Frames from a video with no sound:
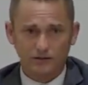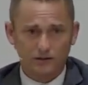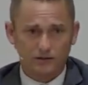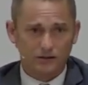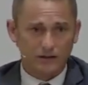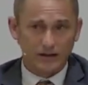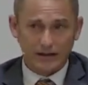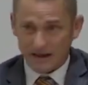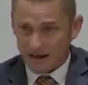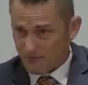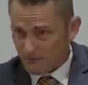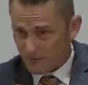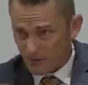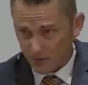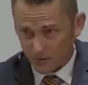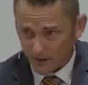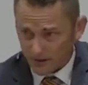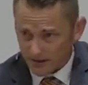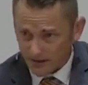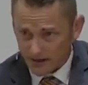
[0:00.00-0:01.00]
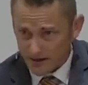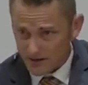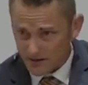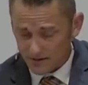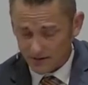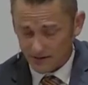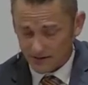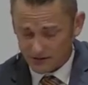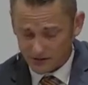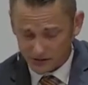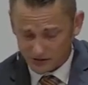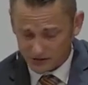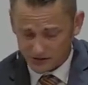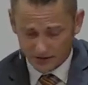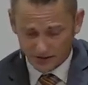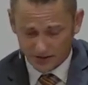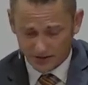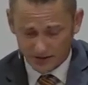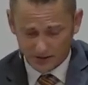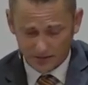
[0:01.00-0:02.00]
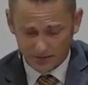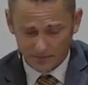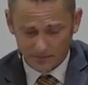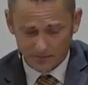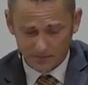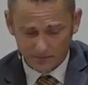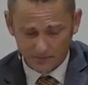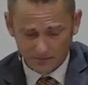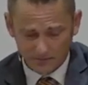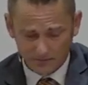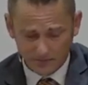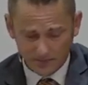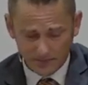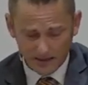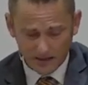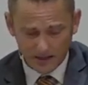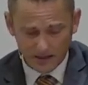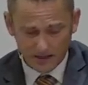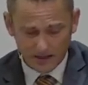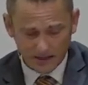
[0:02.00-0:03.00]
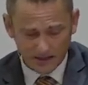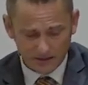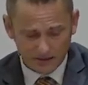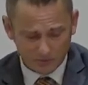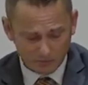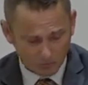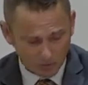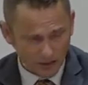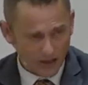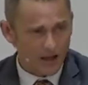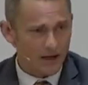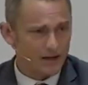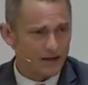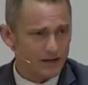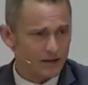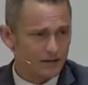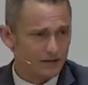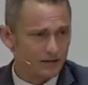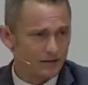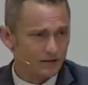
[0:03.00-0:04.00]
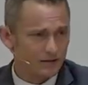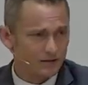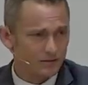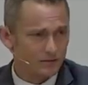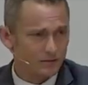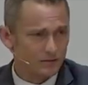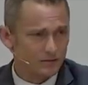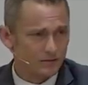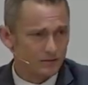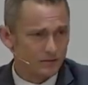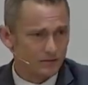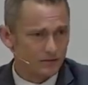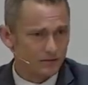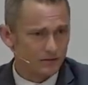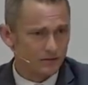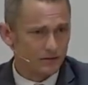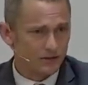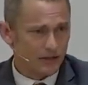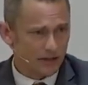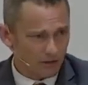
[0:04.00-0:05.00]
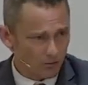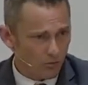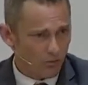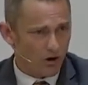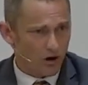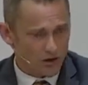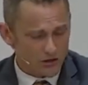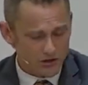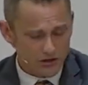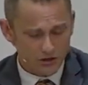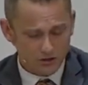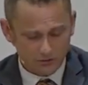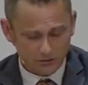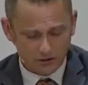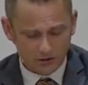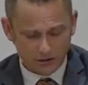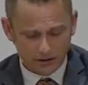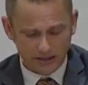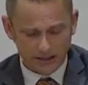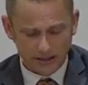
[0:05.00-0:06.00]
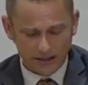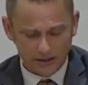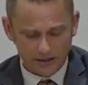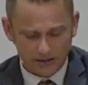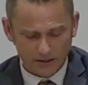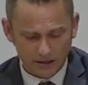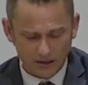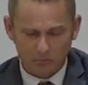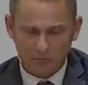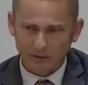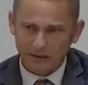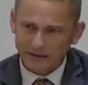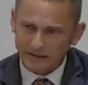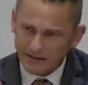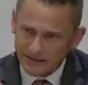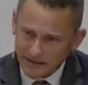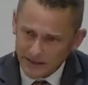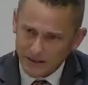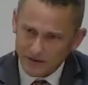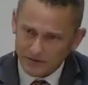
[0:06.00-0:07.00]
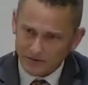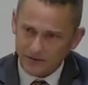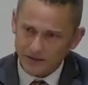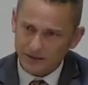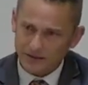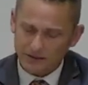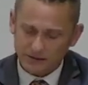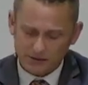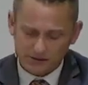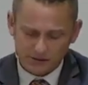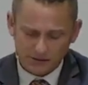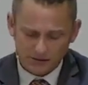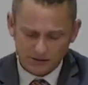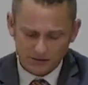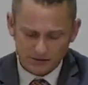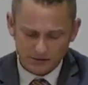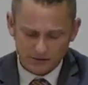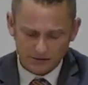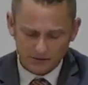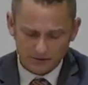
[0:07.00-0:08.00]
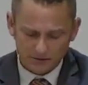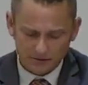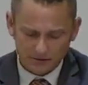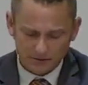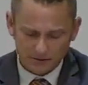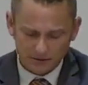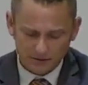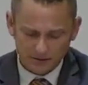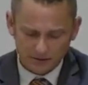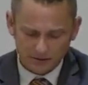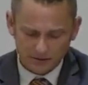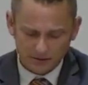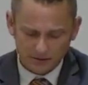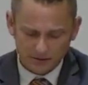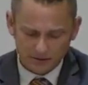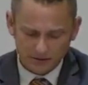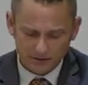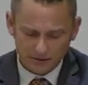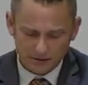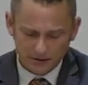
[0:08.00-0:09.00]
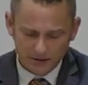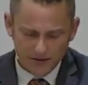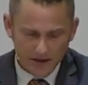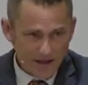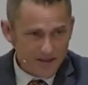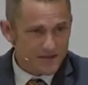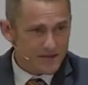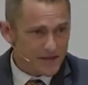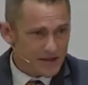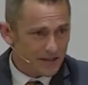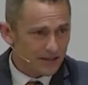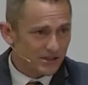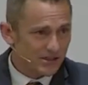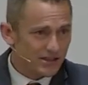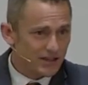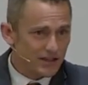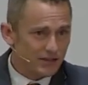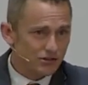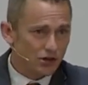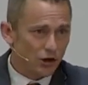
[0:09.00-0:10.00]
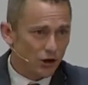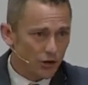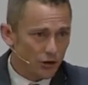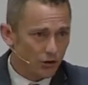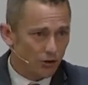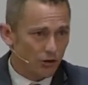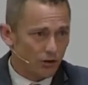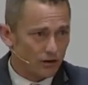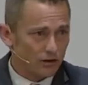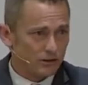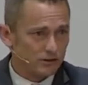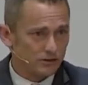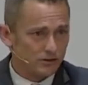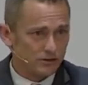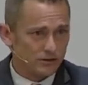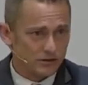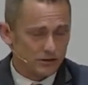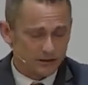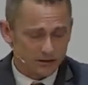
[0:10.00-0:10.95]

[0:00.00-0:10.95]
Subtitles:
like everyone here is a sinner, his blood can wash you clean. Believe this. Then these things are yours.